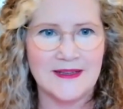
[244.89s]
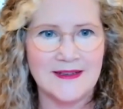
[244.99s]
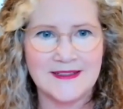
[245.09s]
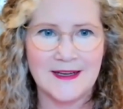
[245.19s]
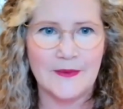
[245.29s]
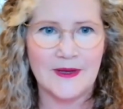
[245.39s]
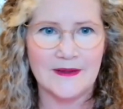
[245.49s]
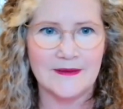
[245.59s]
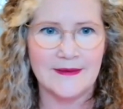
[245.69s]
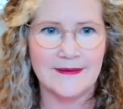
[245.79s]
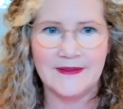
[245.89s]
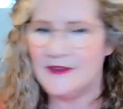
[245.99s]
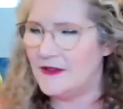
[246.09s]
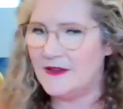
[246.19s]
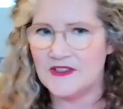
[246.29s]
And it's like, well,
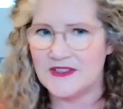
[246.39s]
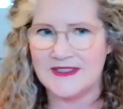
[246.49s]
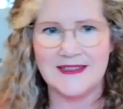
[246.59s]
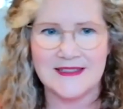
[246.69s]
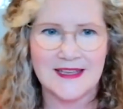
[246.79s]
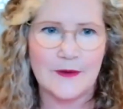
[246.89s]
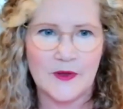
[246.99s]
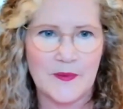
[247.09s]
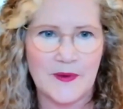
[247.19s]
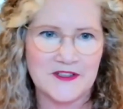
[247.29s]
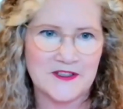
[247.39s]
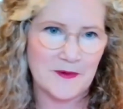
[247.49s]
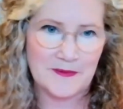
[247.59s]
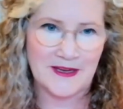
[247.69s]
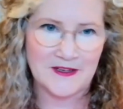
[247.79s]
you just didn't say what the partnership
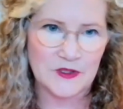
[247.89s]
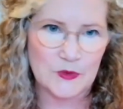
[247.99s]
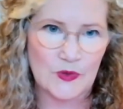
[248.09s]
obligations